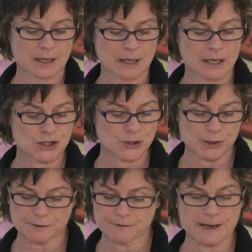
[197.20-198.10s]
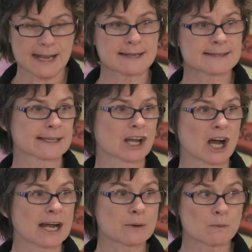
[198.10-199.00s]
A short phrase, like
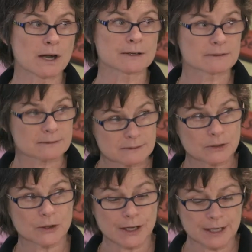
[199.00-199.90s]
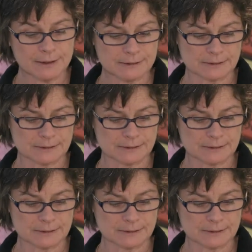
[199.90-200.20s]
I want cookie.